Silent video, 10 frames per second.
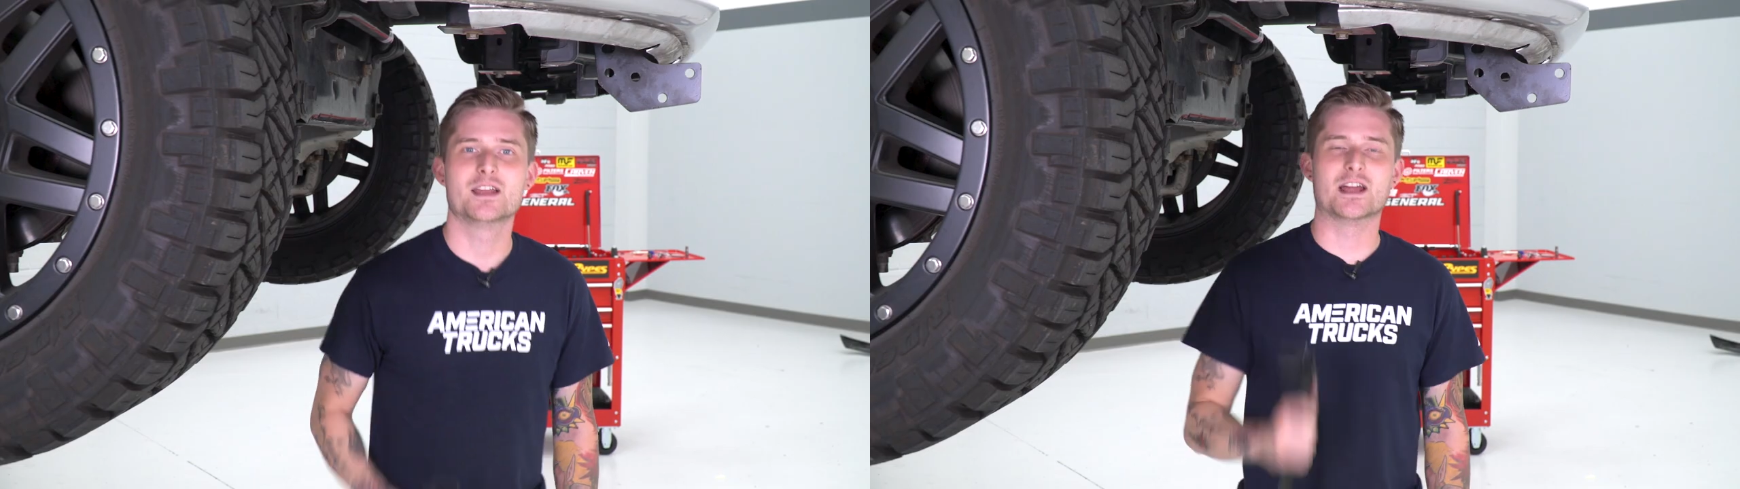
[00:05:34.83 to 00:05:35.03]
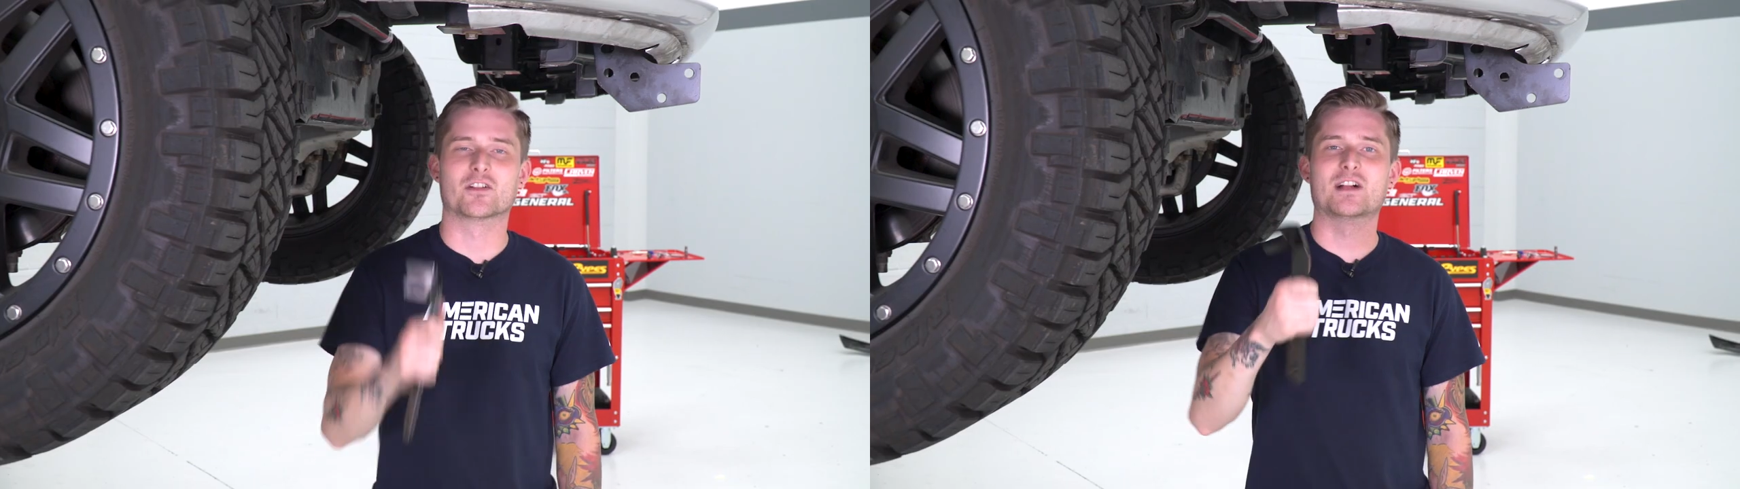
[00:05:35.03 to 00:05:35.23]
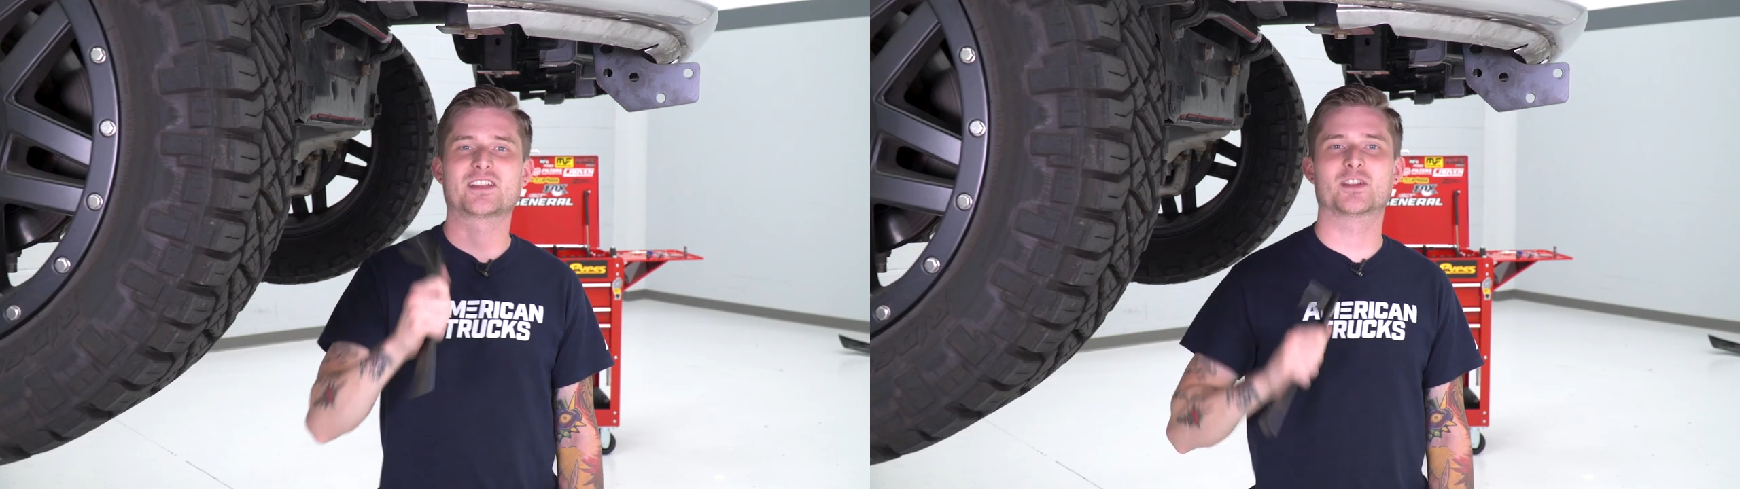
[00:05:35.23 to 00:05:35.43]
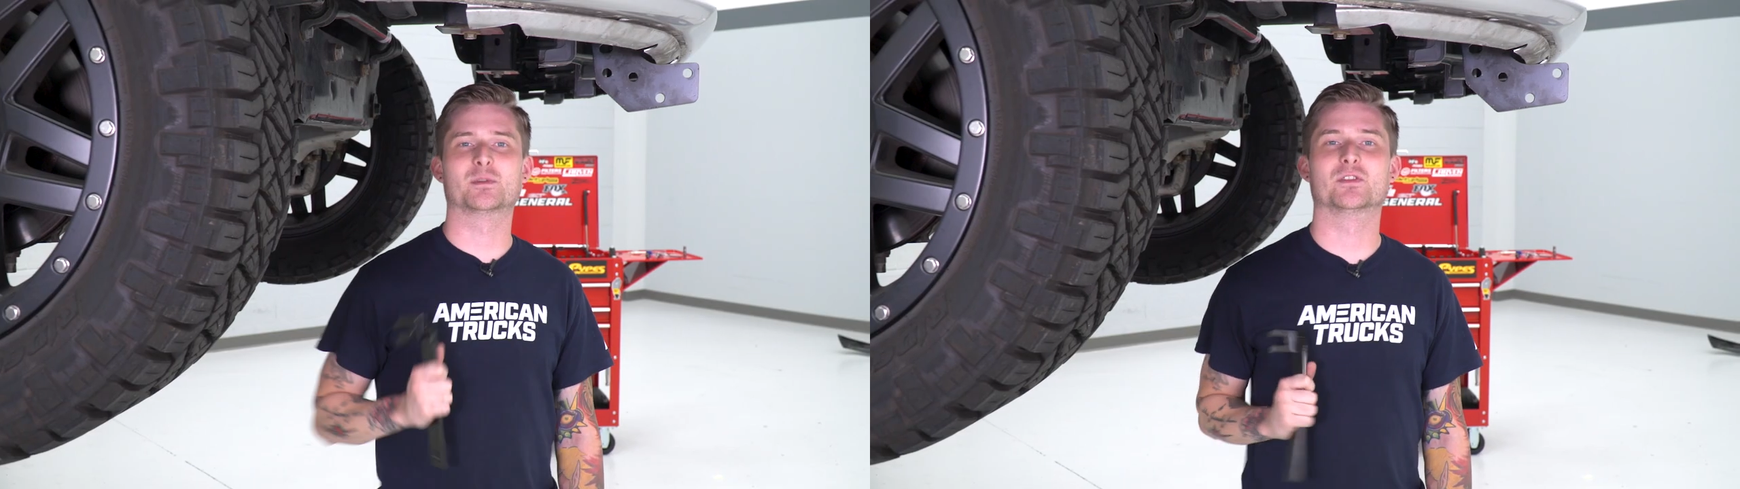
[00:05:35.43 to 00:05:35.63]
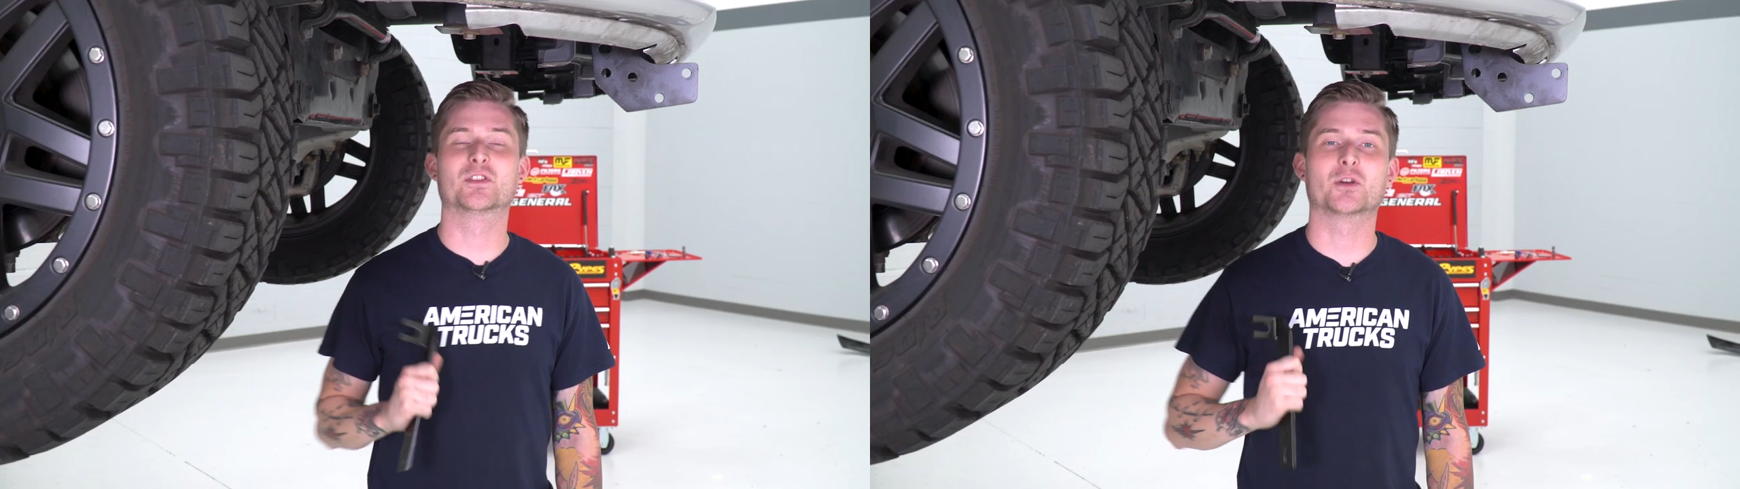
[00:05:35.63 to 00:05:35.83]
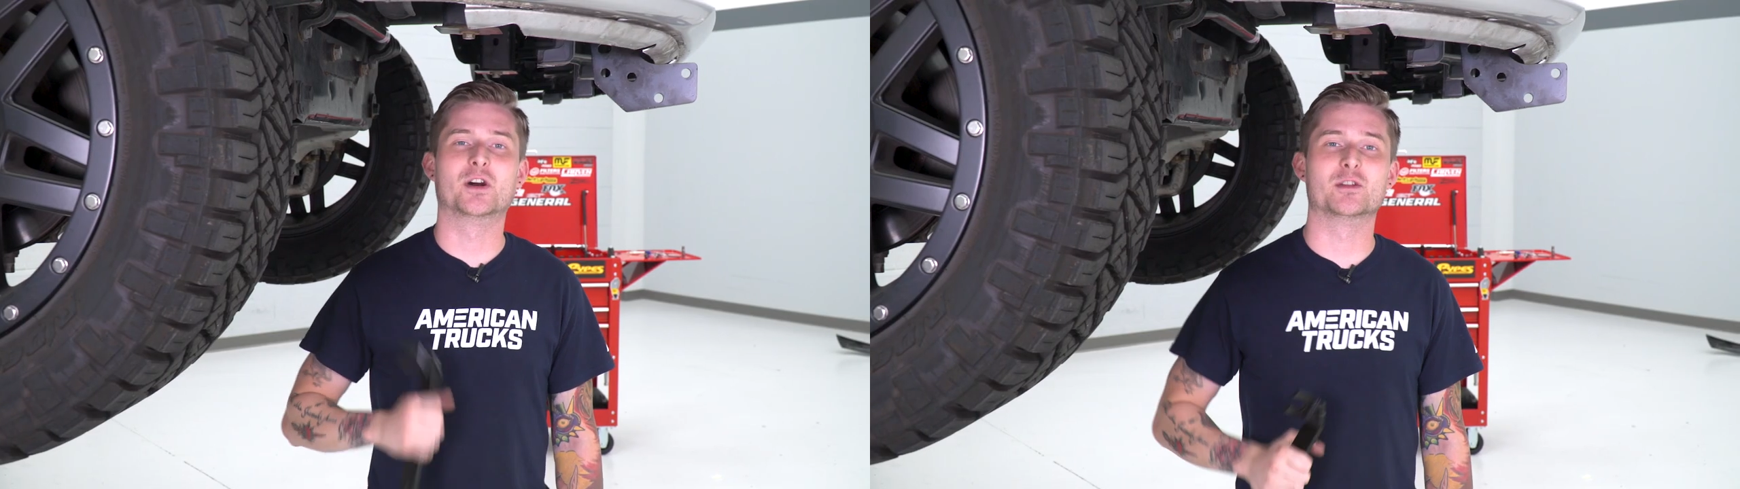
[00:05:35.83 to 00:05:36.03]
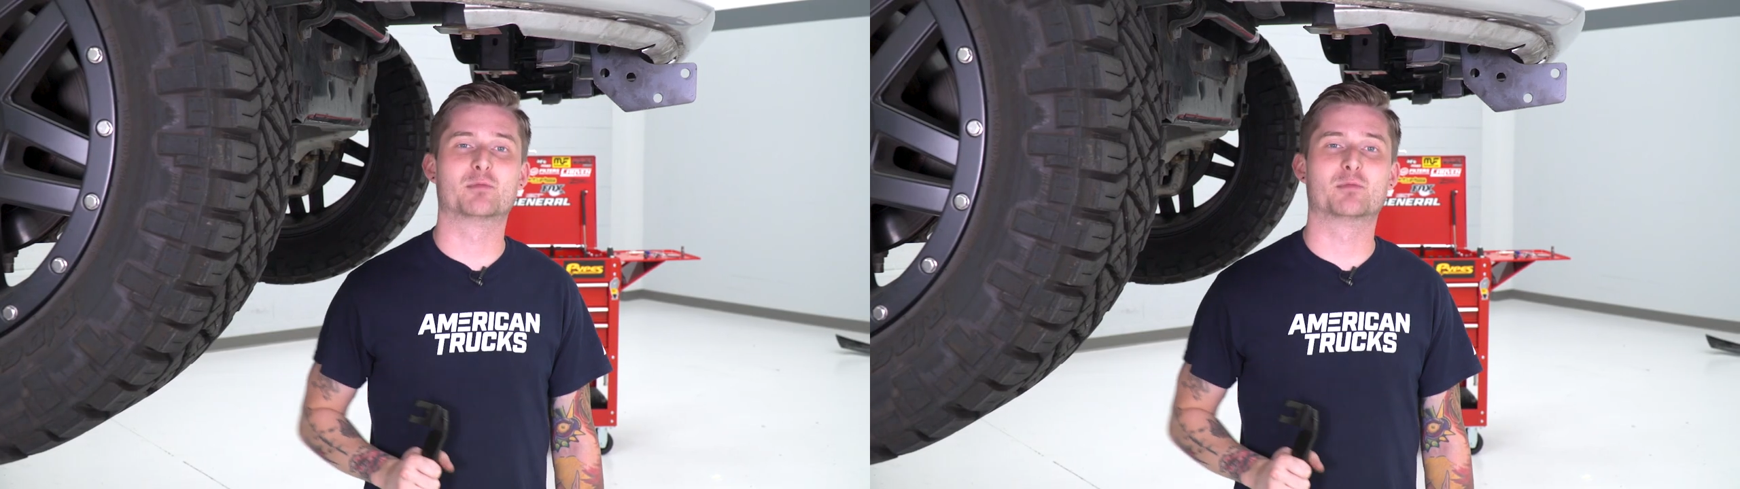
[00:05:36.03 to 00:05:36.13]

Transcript: Now, the last step of installing the